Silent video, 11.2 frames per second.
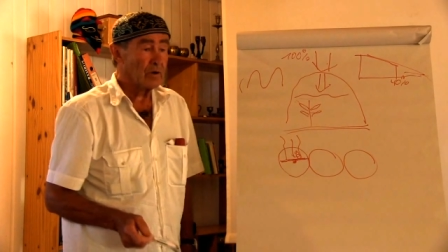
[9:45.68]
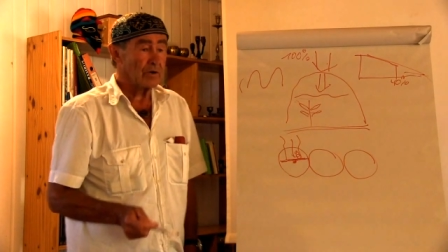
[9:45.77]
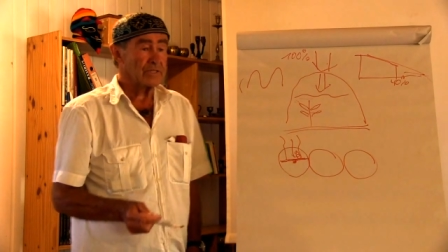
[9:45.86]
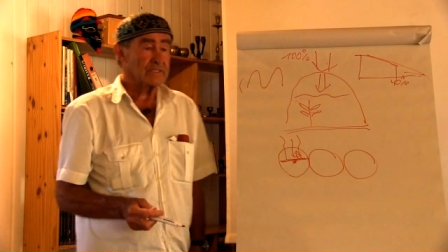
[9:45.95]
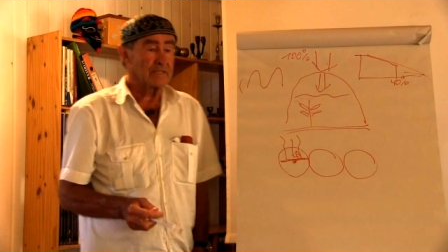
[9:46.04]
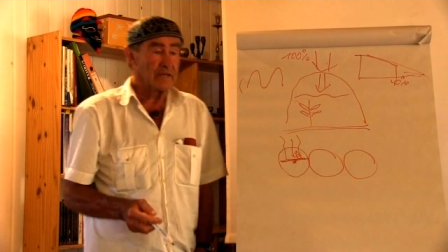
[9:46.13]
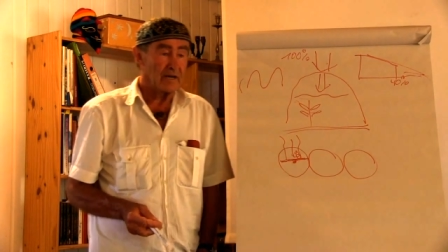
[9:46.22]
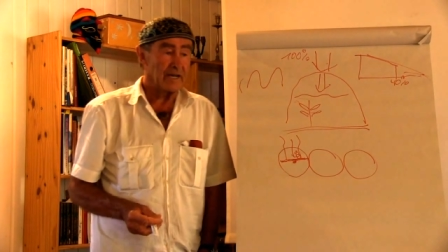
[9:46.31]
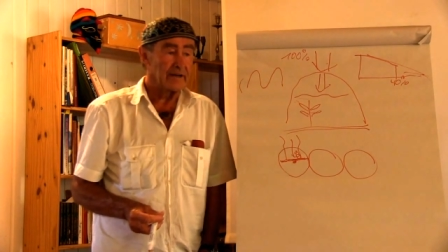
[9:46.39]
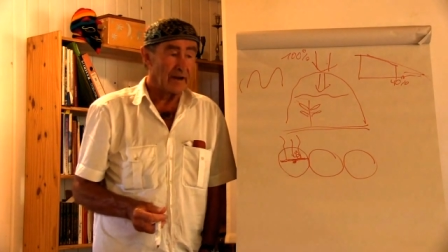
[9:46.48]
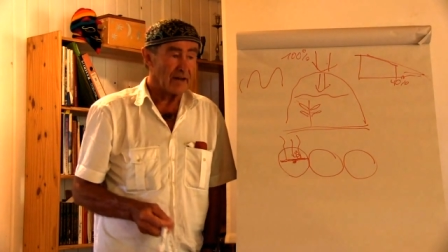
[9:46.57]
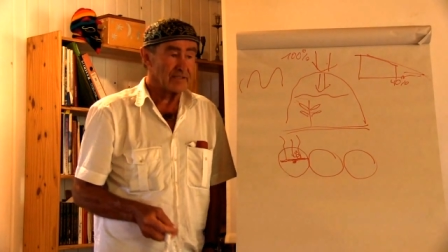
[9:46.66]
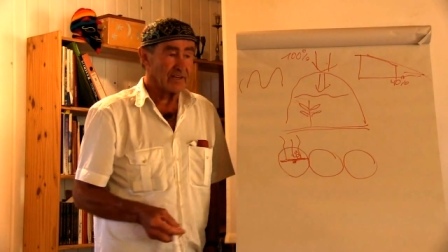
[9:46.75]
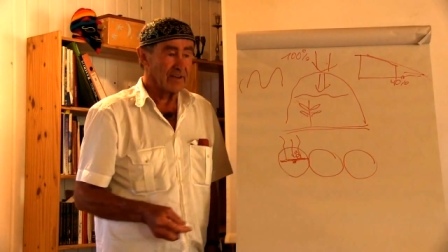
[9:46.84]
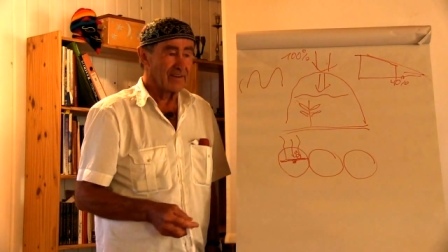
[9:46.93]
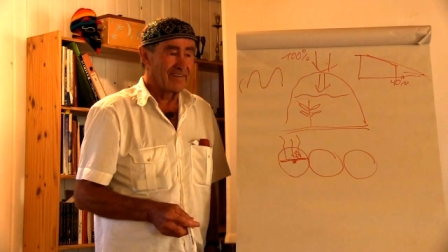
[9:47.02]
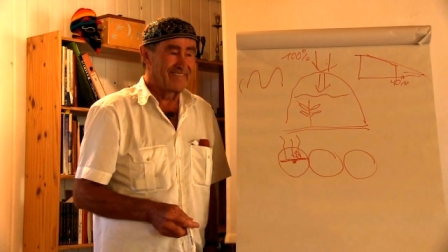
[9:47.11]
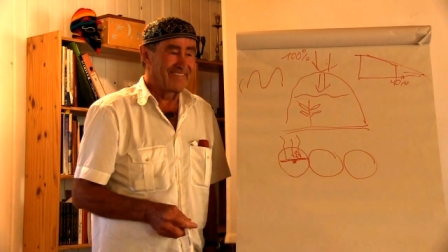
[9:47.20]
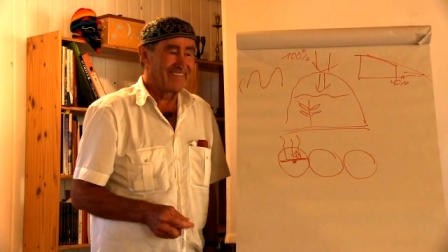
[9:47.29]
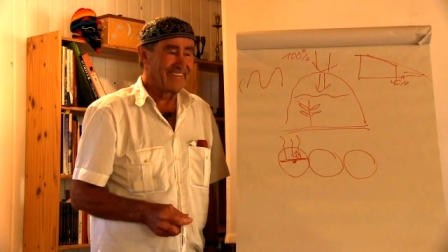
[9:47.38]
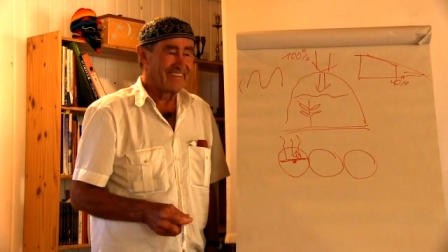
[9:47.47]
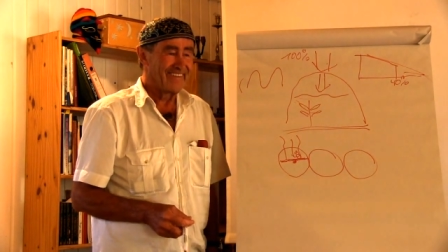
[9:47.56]
cost nearly nothing.
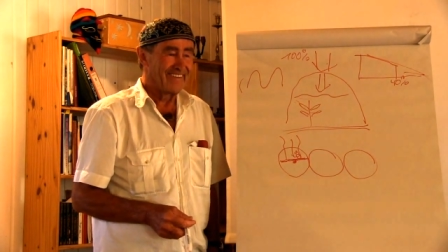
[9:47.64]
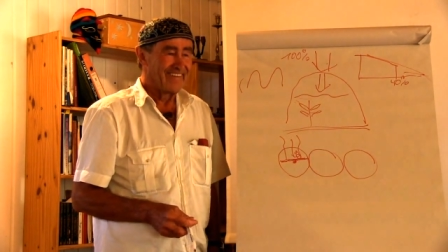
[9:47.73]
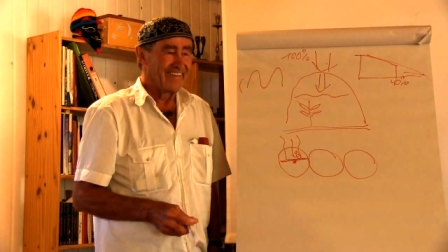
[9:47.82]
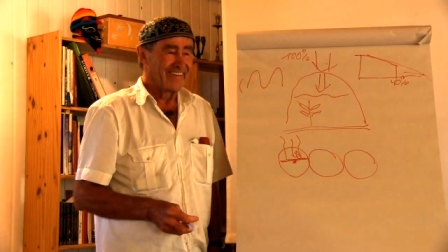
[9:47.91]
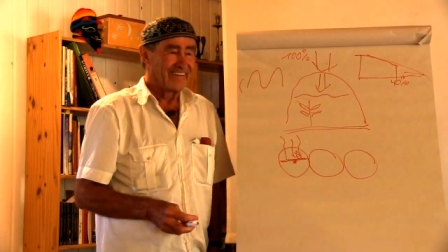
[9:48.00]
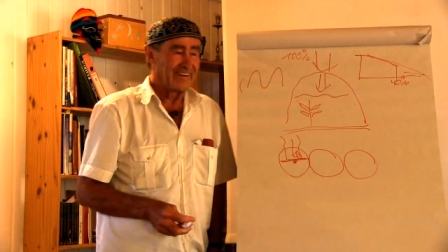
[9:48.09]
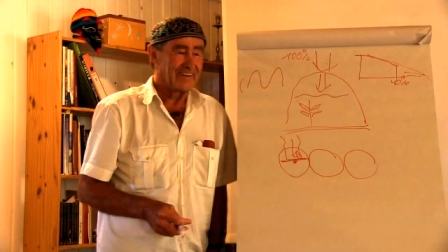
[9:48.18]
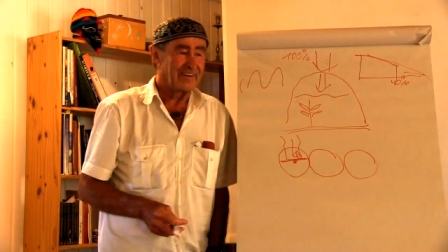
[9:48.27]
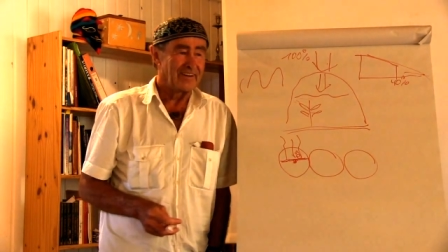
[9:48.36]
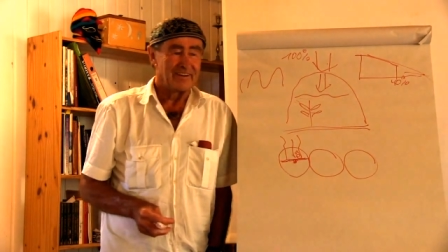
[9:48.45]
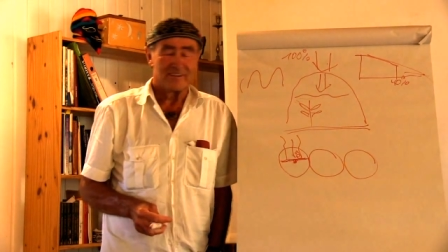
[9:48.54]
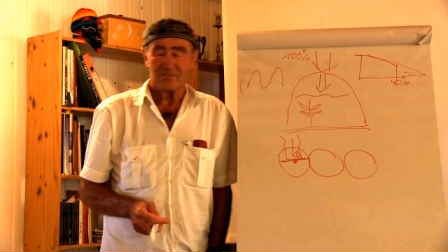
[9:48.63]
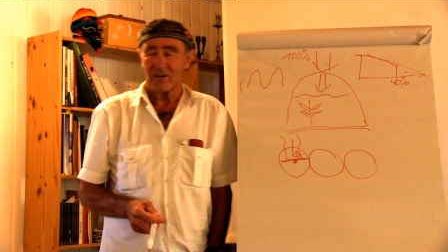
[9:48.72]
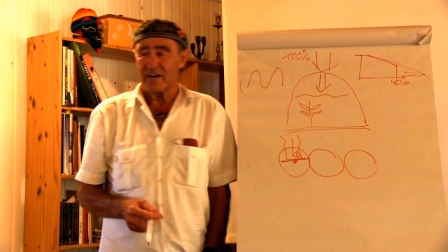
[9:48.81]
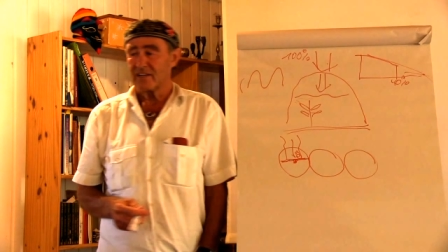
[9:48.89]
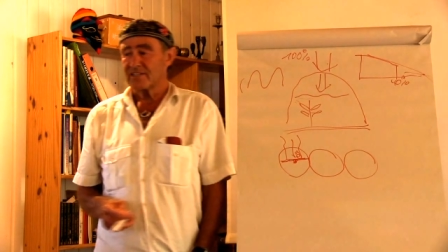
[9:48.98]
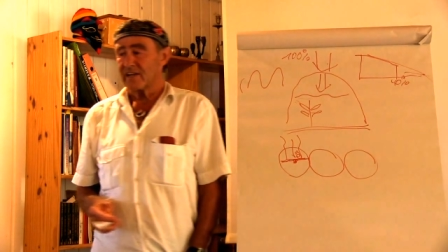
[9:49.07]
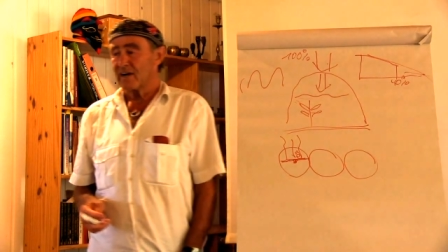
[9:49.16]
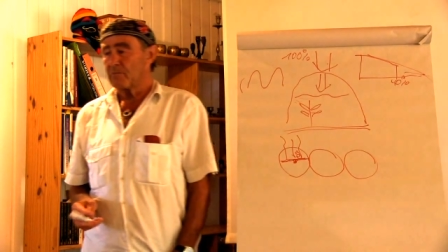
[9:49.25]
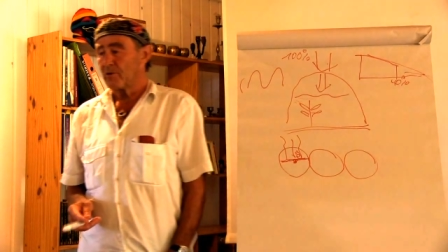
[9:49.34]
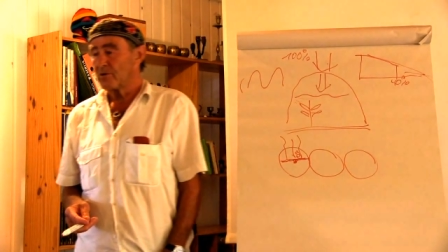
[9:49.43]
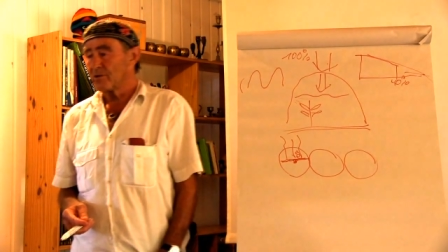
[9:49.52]
In China they are
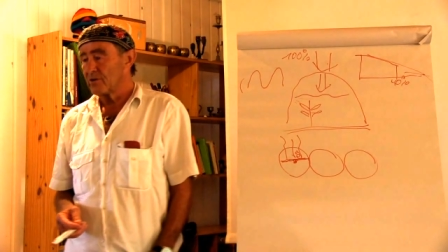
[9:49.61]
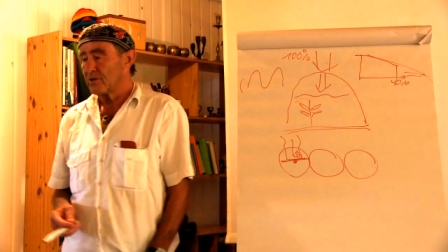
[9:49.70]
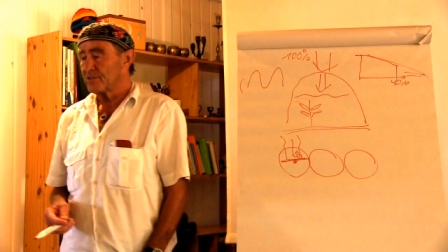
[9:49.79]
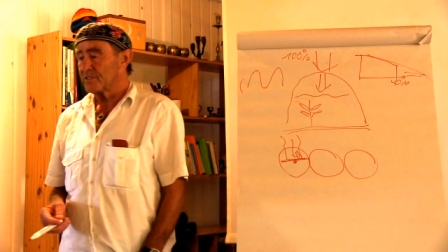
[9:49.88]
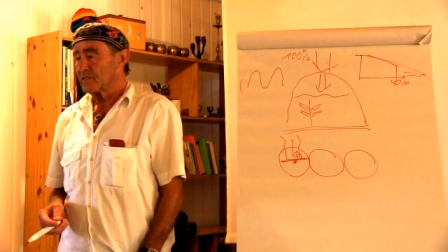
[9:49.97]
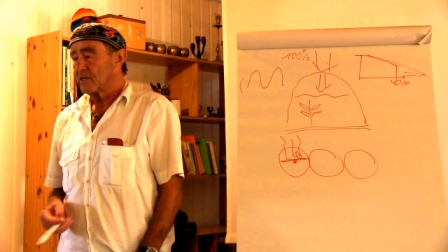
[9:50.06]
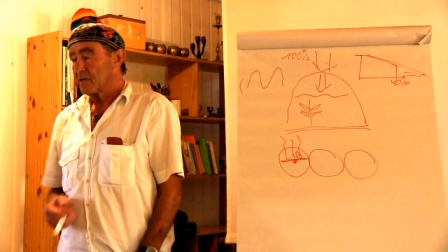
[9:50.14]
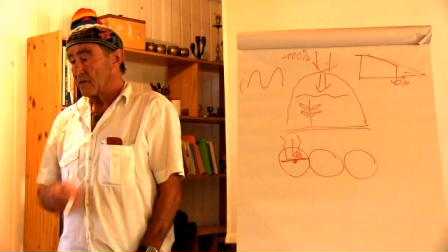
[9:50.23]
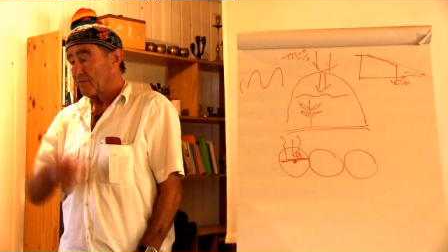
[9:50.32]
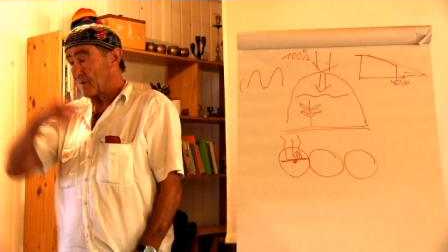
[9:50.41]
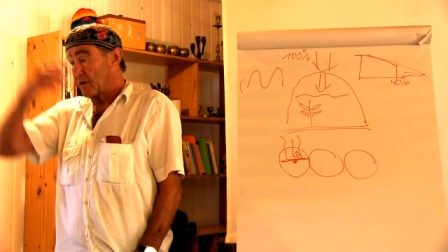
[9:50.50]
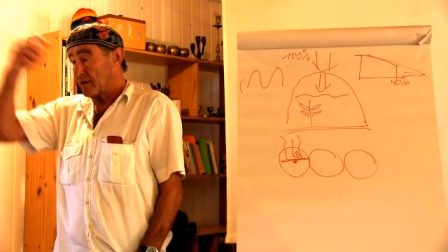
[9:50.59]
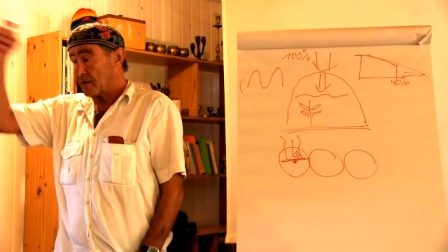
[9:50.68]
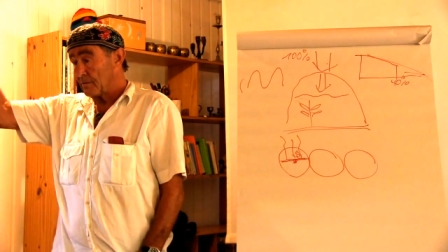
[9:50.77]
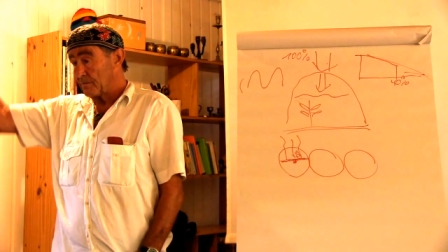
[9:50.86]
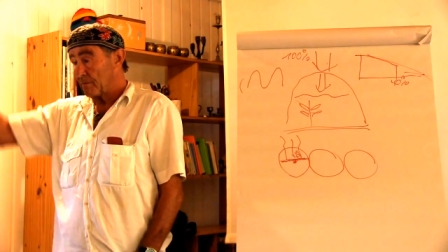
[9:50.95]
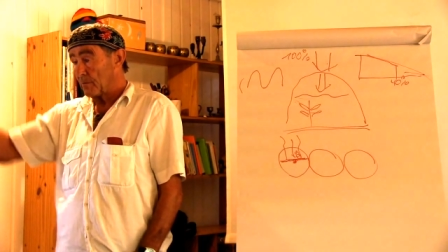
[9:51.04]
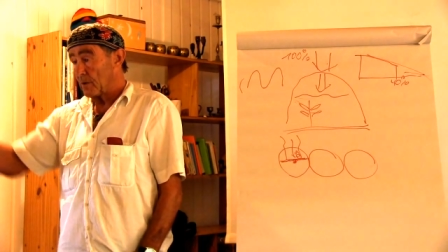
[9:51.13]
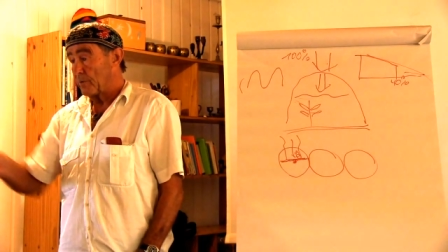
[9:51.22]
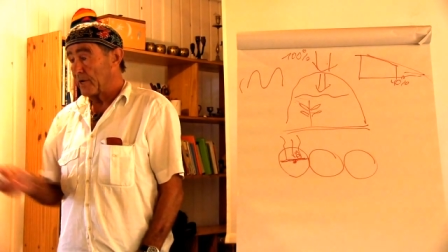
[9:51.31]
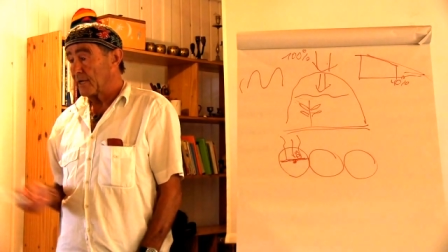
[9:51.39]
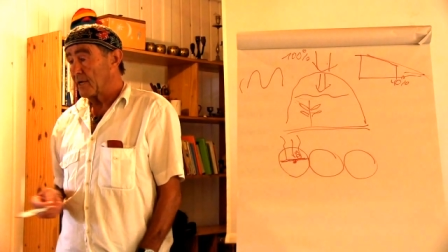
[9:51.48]
produced, if you
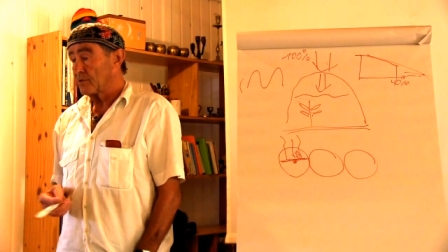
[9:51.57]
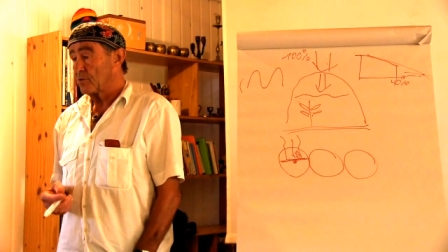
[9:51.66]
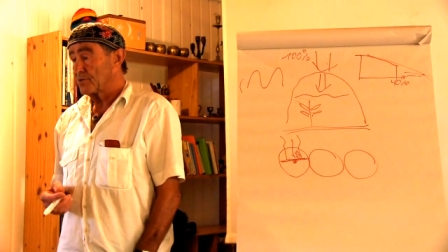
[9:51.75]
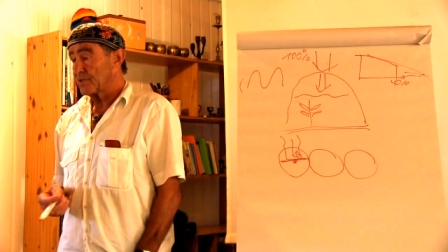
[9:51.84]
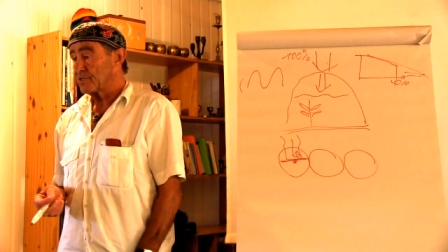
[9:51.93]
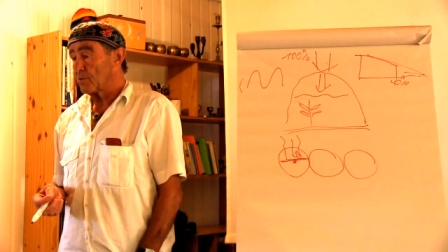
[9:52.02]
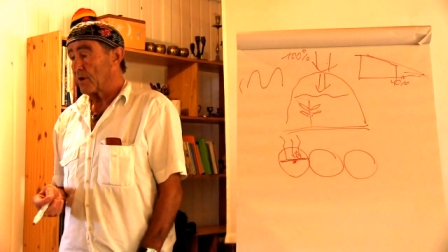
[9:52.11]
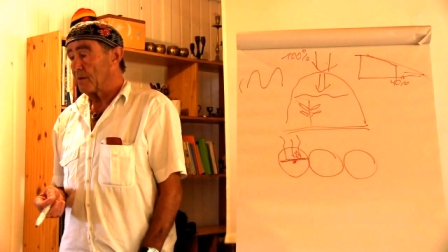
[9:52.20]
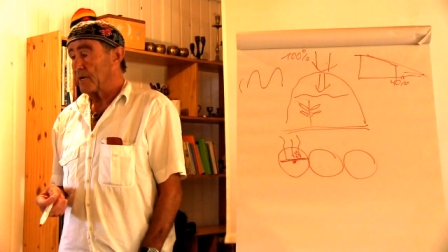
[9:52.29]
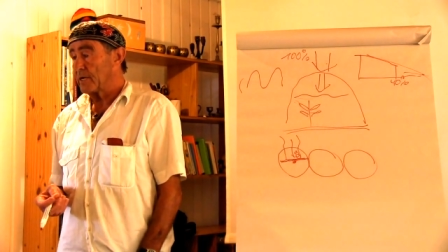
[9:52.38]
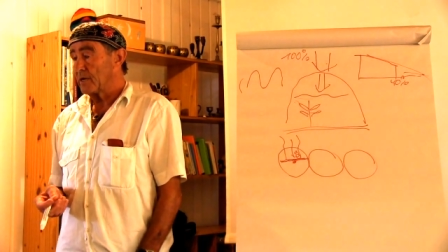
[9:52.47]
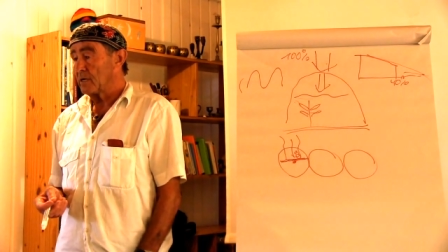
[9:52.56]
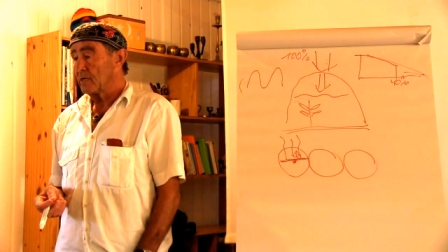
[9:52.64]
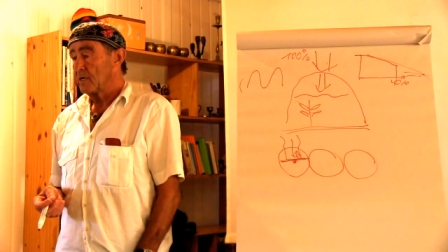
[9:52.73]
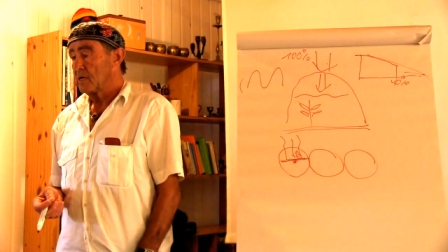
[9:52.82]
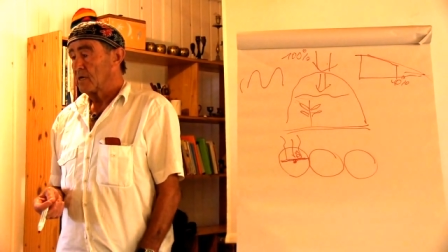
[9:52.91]
bring it to the square meter,